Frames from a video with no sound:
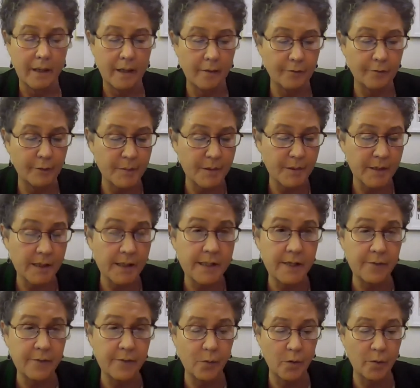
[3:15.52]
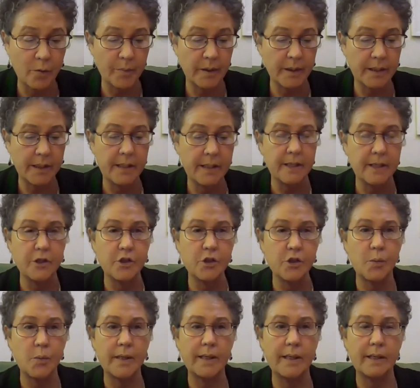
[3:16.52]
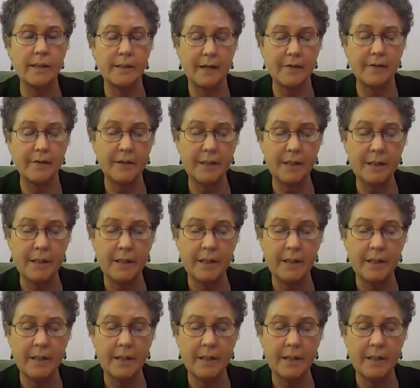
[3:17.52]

from $64 billion in 2011